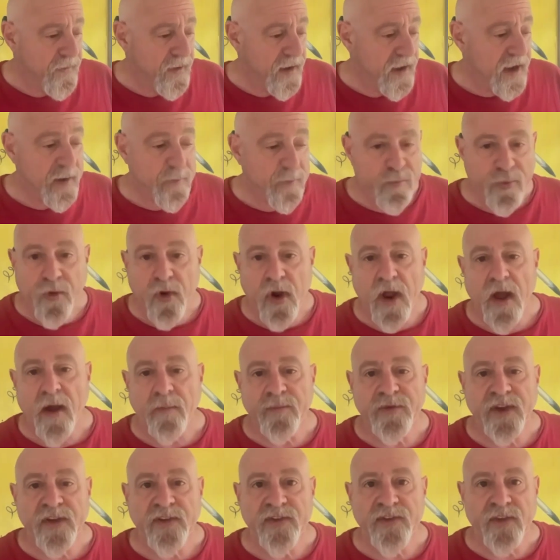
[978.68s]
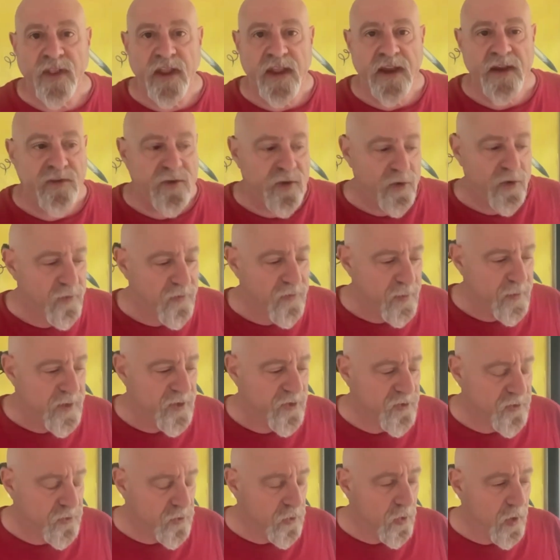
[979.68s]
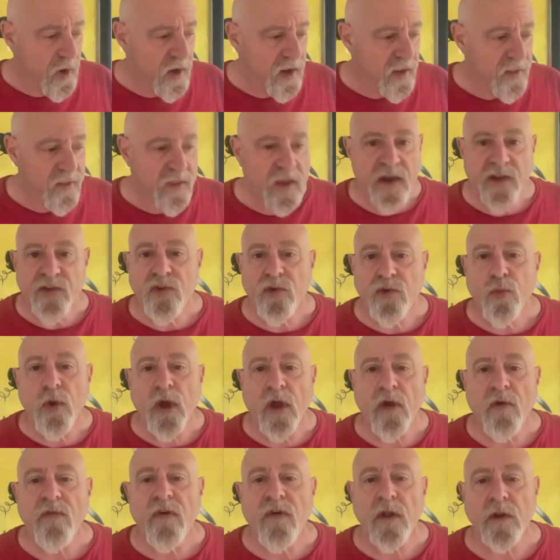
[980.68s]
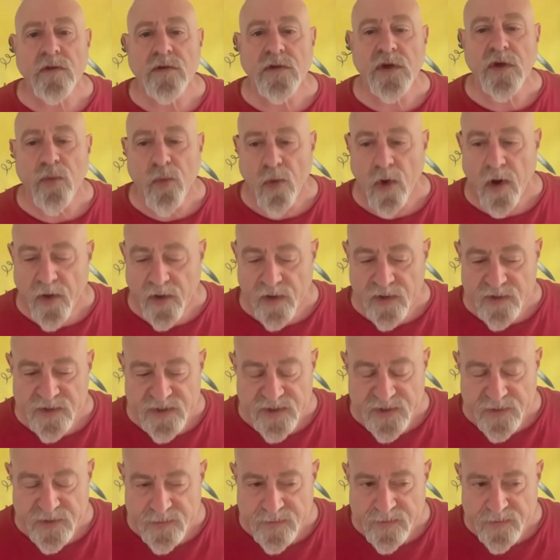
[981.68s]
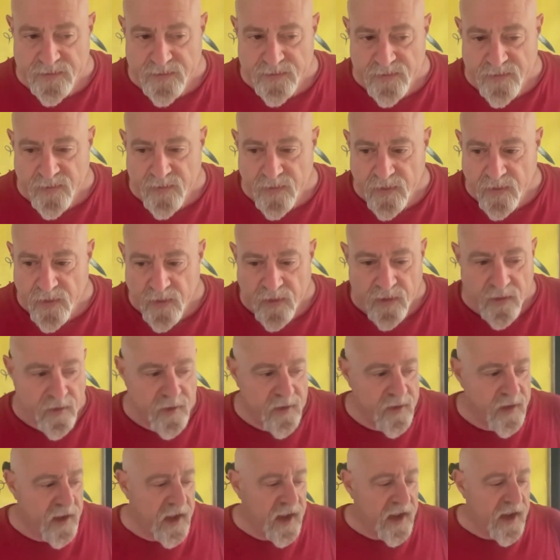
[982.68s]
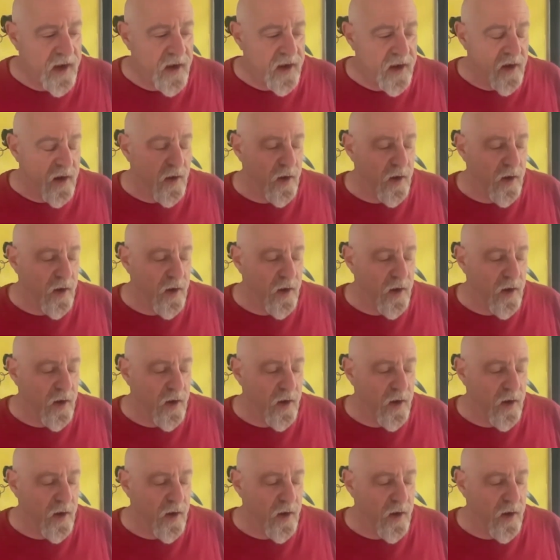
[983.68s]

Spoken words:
a prompt, it's linked to from the story, that is 1,200 words. And